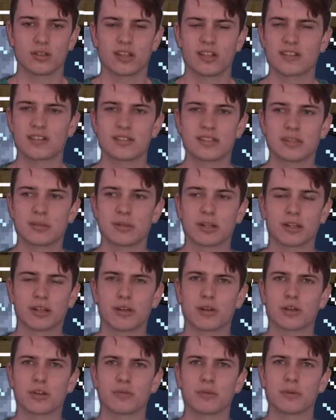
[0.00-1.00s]
doesn't seem like it
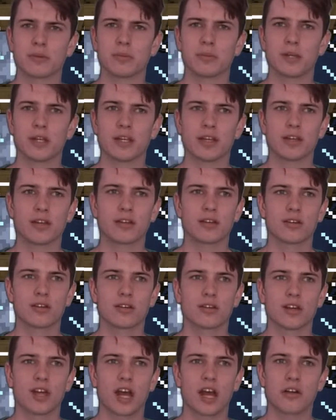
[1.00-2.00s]
could have been me.
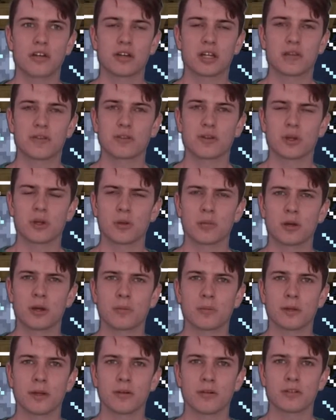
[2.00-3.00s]
I don't even know my
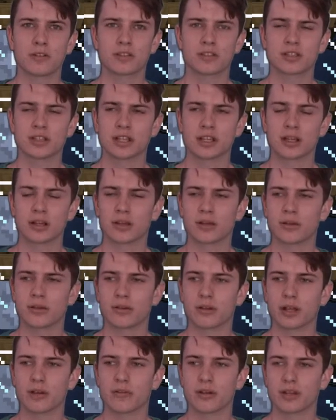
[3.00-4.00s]
parents, let
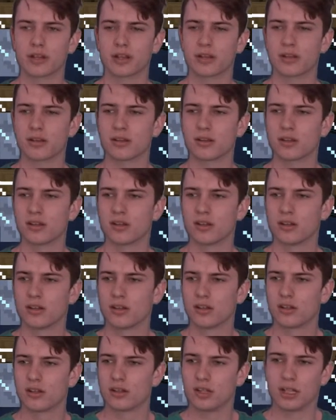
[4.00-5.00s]
alone have any
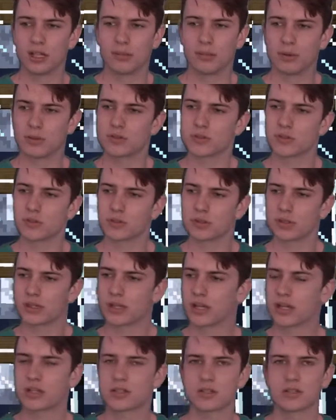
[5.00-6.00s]
emotional
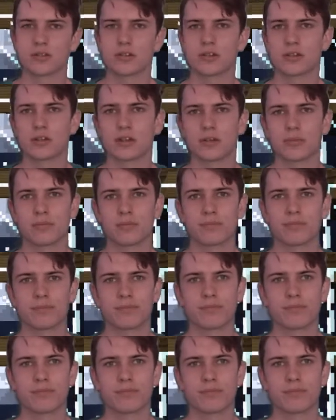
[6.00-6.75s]
connection to them.